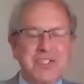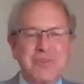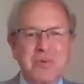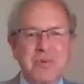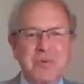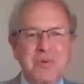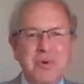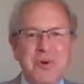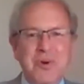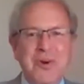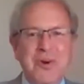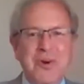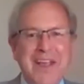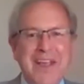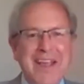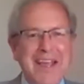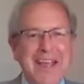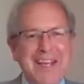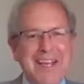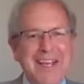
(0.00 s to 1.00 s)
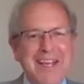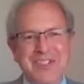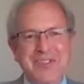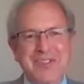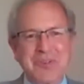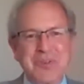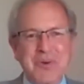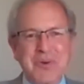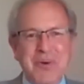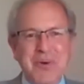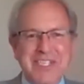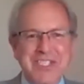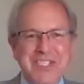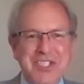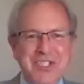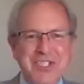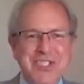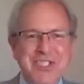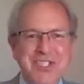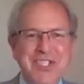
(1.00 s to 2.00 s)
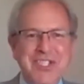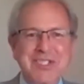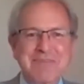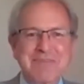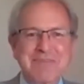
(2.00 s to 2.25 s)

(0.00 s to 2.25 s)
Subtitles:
or as two questions.